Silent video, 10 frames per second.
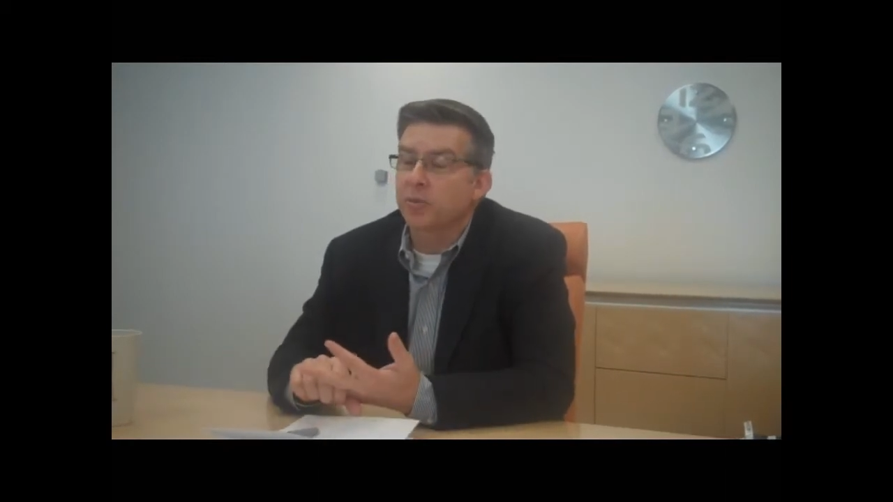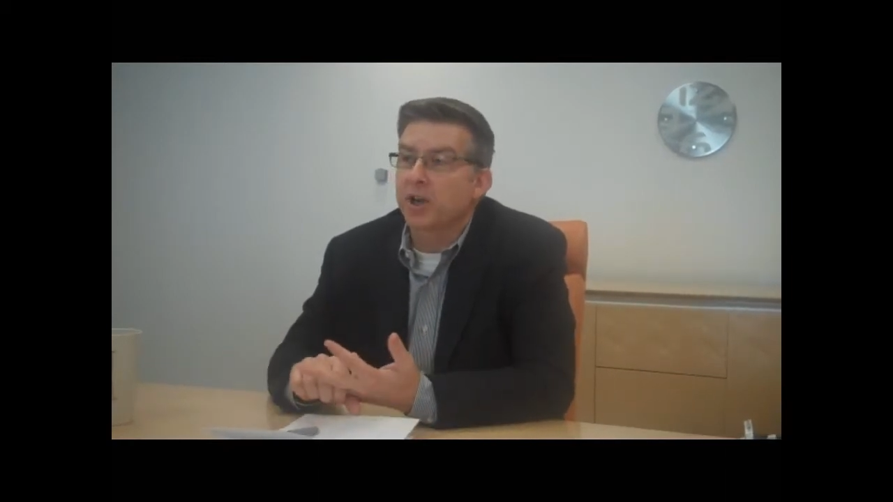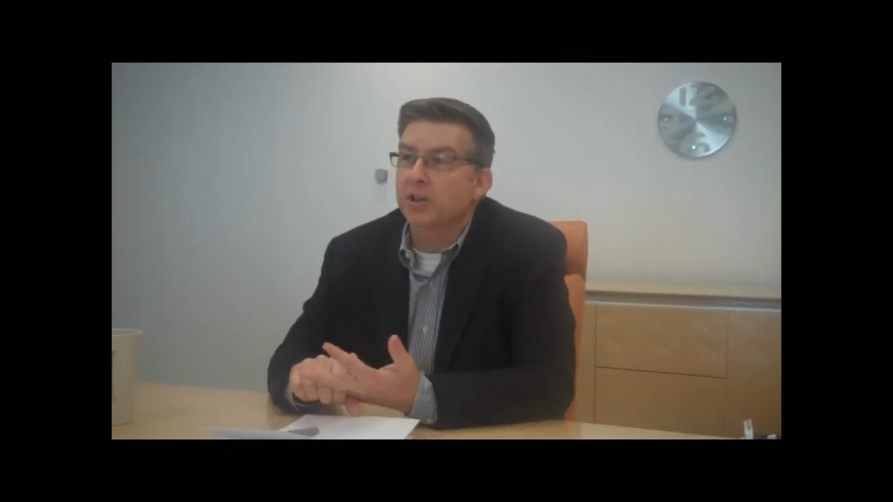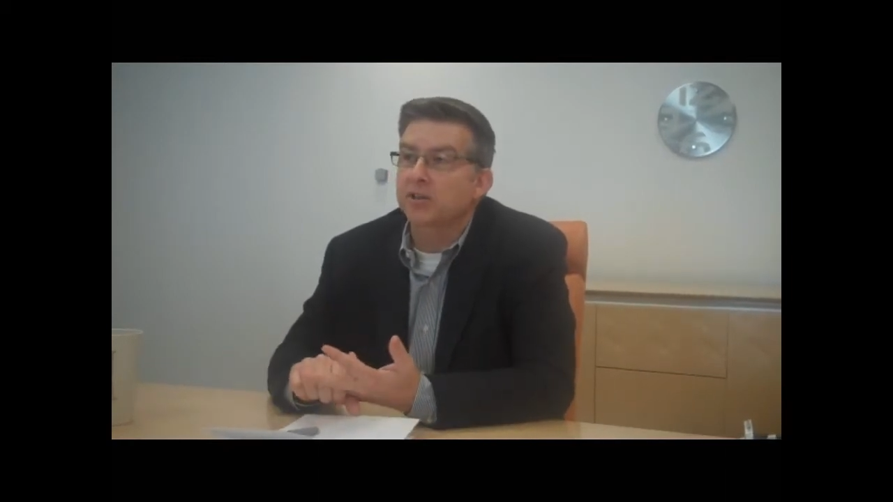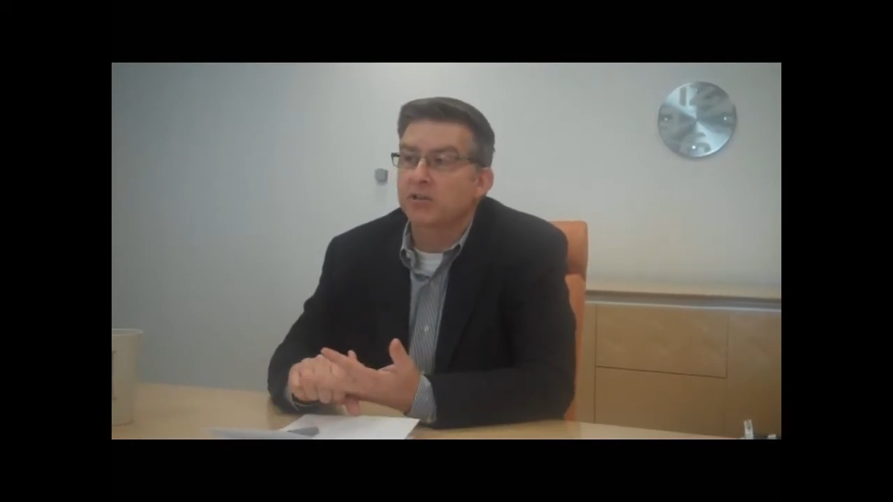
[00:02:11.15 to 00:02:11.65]

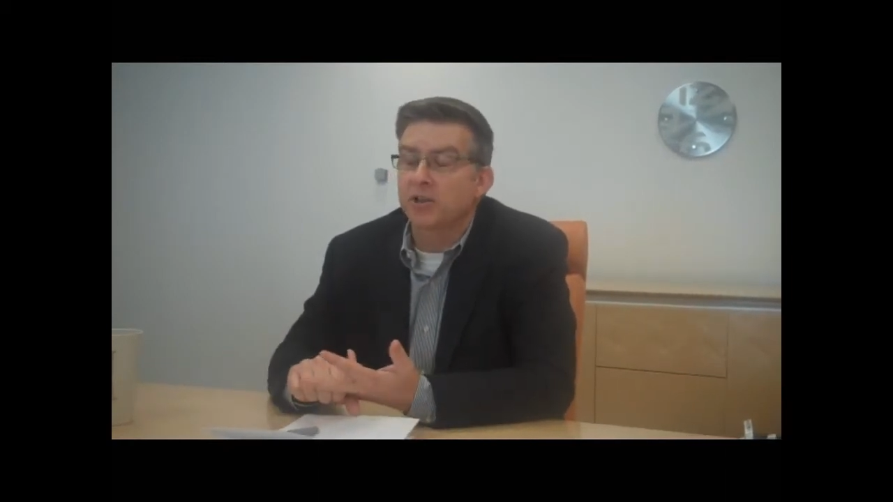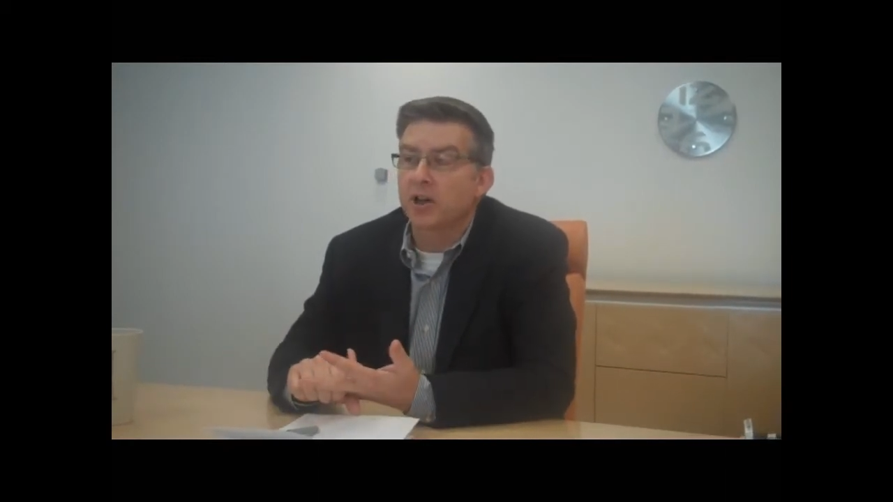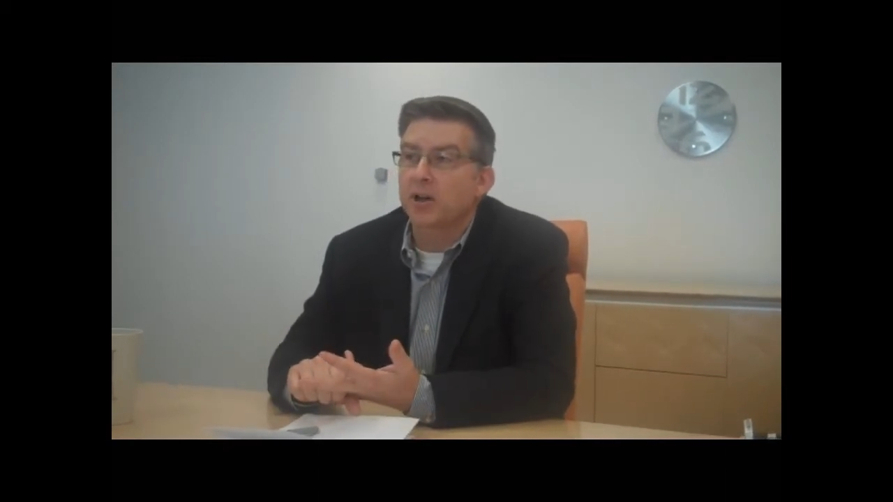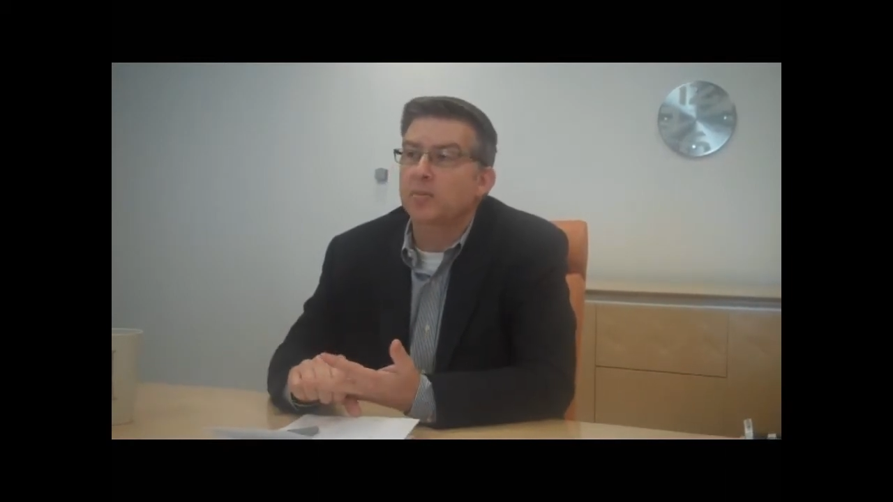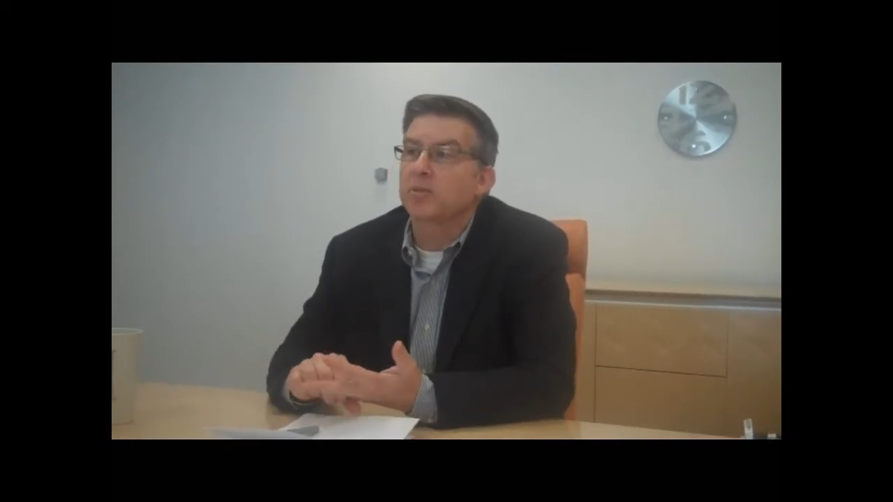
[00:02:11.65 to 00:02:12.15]
impact to
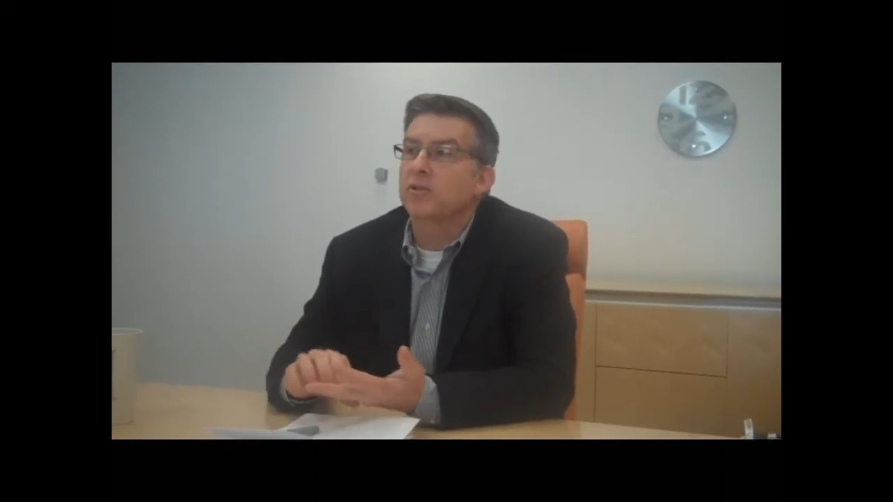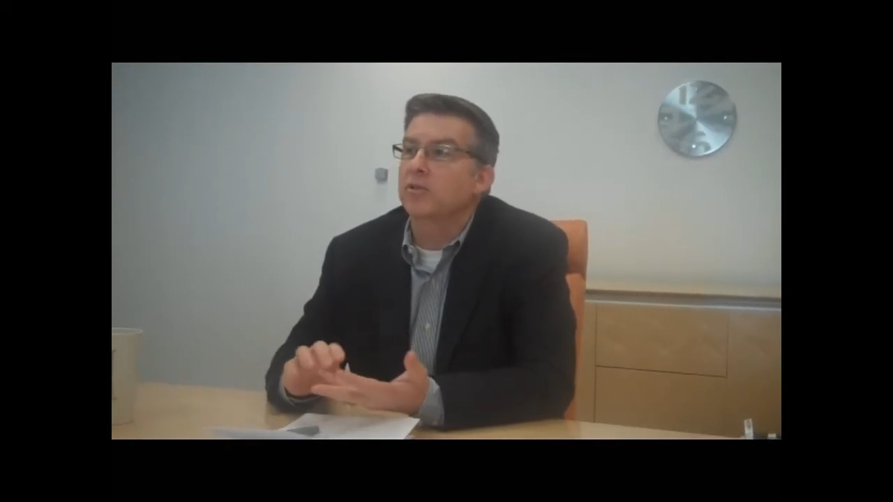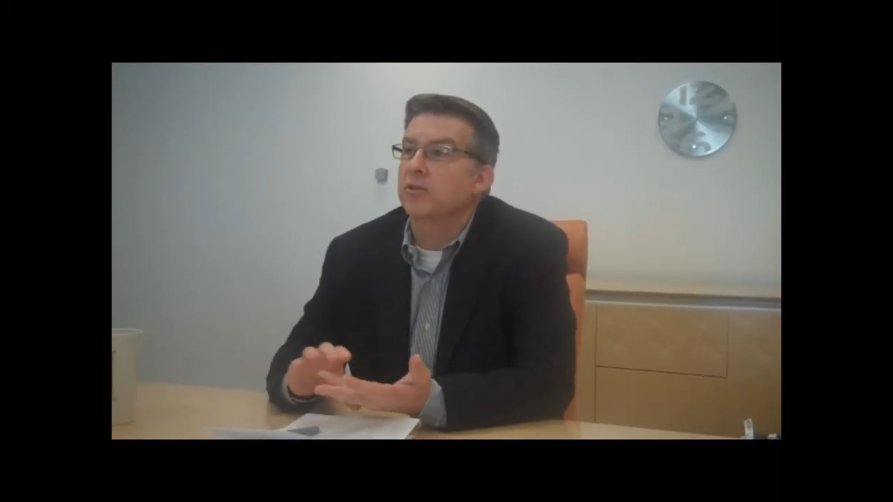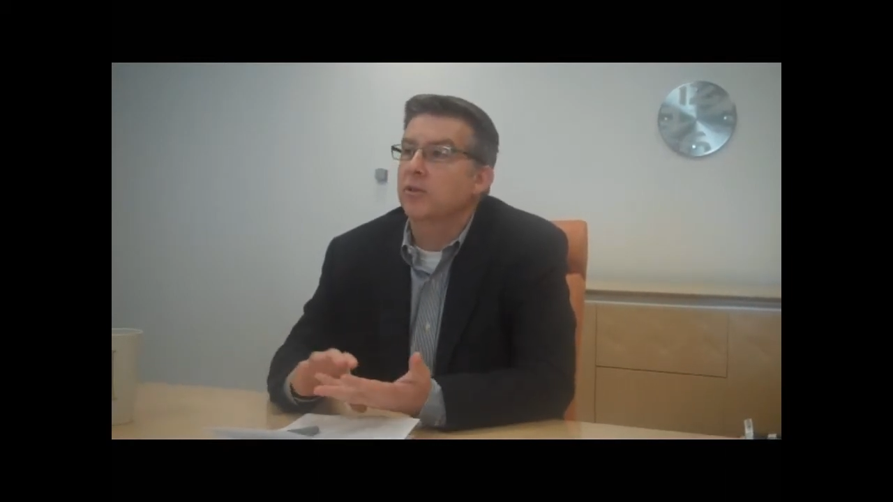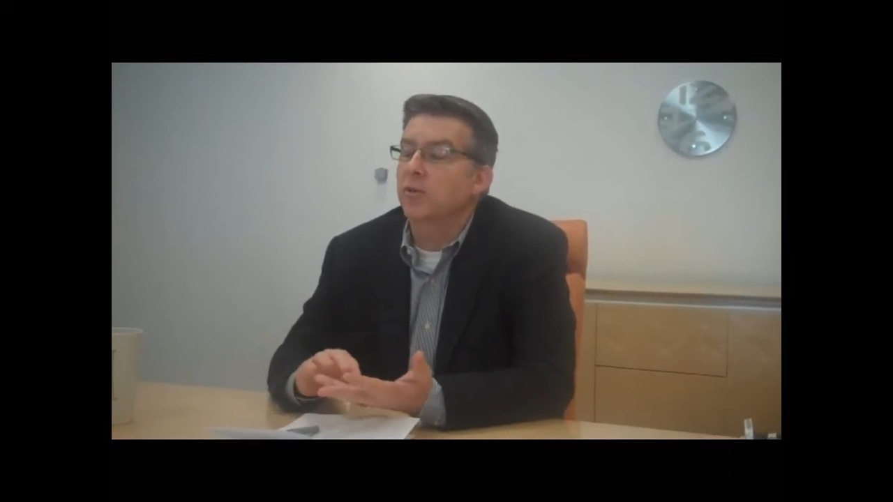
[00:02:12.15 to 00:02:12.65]
jobs,